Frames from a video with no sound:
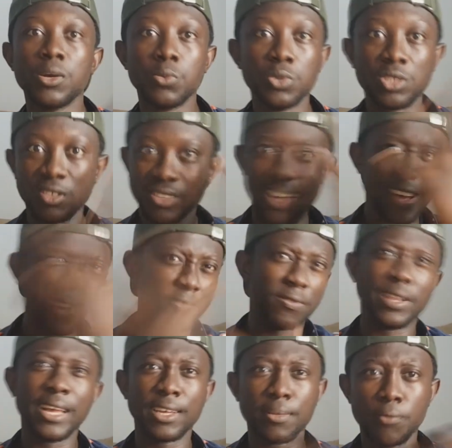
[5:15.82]
which is kind
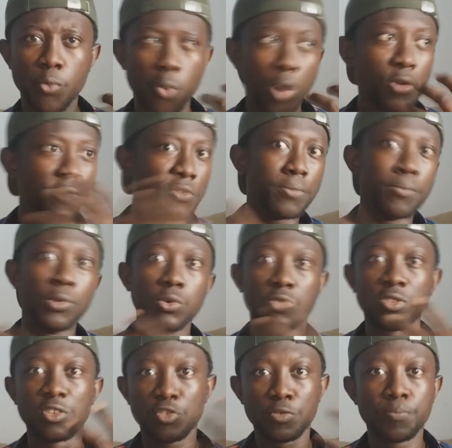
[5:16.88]
of like one of the
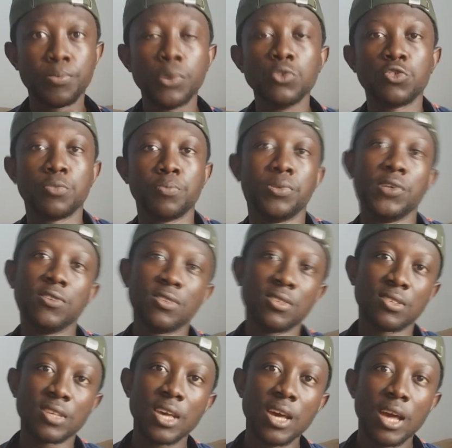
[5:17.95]
most exposed
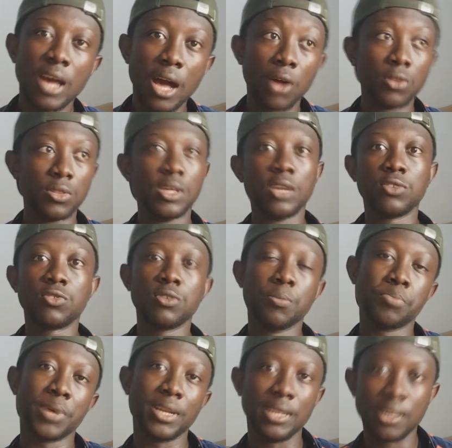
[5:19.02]
places out there to the
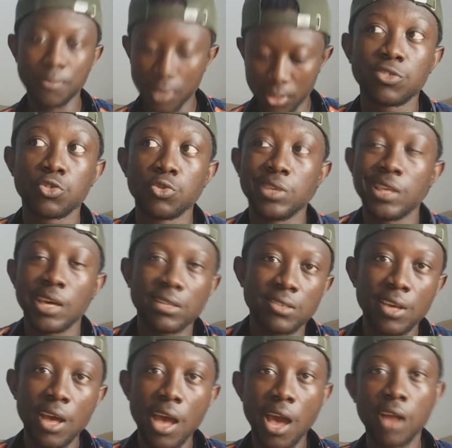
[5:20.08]
pandemic. To
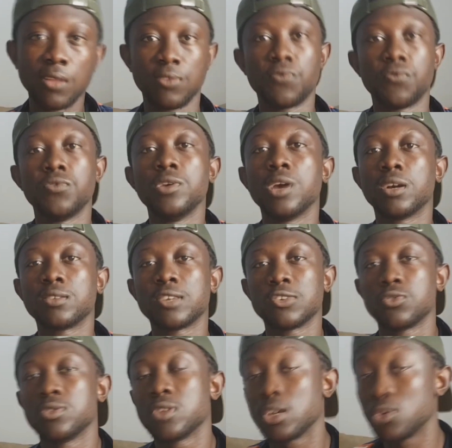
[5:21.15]
get hands-free
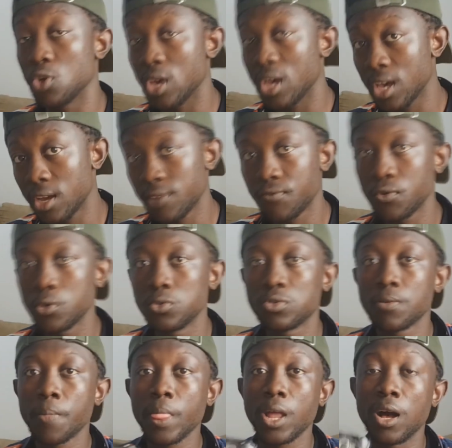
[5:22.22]
accessories like your
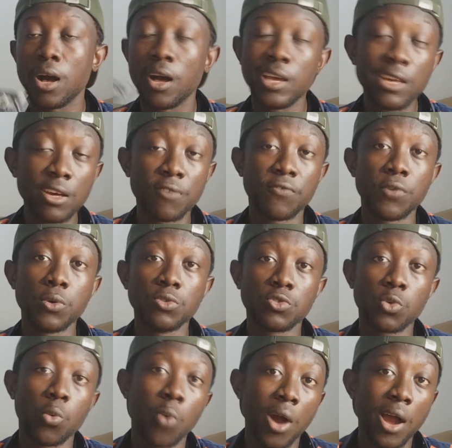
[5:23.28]
headphones,
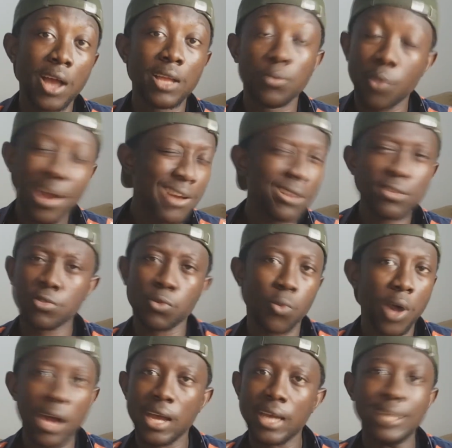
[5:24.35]
earphones, or wireless or
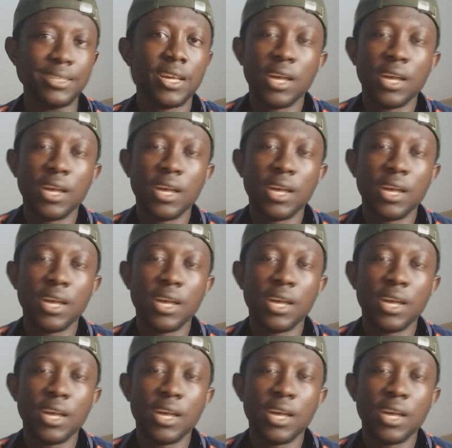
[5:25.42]
wired